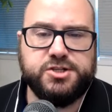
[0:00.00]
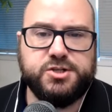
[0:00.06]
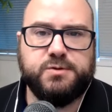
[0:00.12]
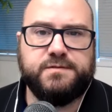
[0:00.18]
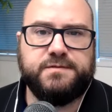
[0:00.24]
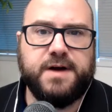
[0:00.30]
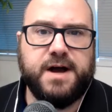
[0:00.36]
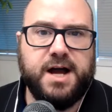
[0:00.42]

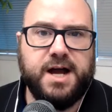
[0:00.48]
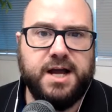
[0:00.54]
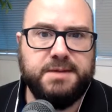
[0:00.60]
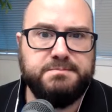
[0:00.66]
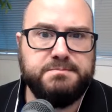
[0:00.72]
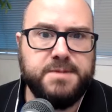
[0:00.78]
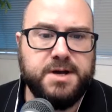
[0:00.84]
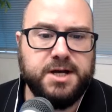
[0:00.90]
So if
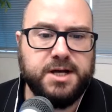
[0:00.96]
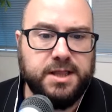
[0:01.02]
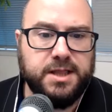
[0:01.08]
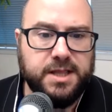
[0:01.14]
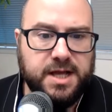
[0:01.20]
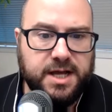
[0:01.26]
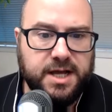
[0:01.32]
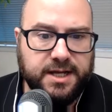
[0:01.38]
I'm a
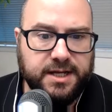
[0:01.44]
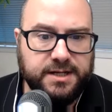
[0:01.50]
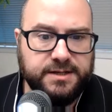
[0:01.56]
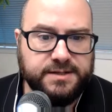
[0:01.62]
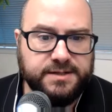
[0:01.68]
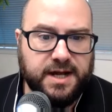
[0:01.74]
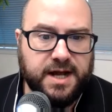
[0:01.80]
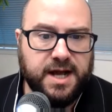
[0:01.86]

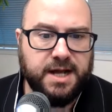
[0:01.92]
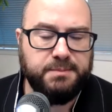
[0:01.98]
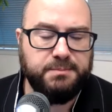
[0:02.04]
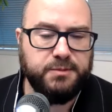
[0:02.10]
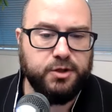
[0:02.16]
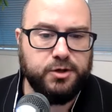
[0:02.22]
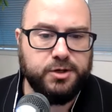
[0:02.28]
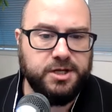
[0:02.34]
client,
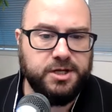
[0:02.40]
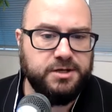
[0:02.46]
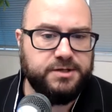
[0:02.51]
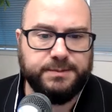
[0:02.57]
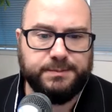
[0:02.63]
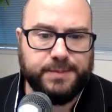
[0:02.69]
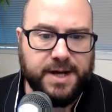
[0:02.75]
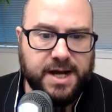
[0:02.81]
I'm looking
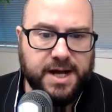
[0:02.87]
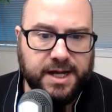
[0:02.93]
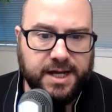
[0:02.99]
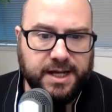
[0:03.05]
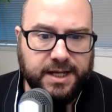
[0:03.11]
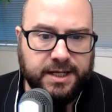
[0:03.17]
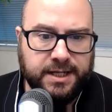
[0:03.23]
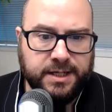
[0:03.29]
to
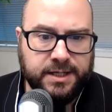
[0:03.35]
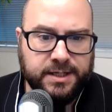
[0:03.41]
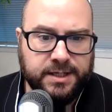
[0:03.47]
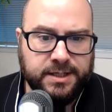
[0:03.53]
buy,